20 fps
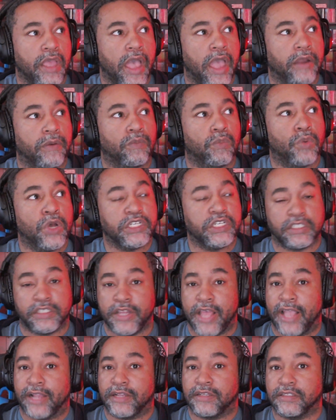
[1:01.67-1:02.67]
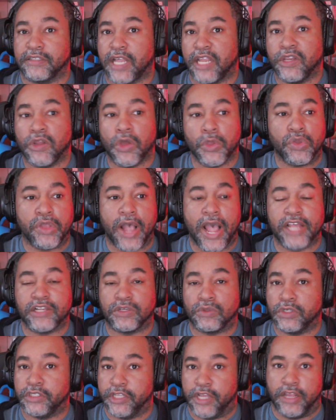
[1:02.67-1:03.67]
and what's next, because I know you guys
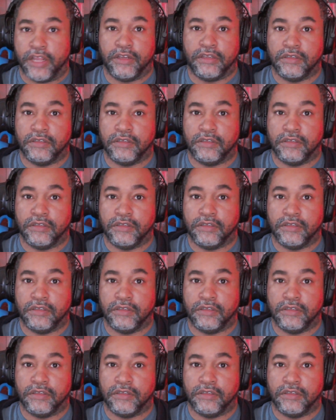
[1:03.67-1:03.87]
aren't done.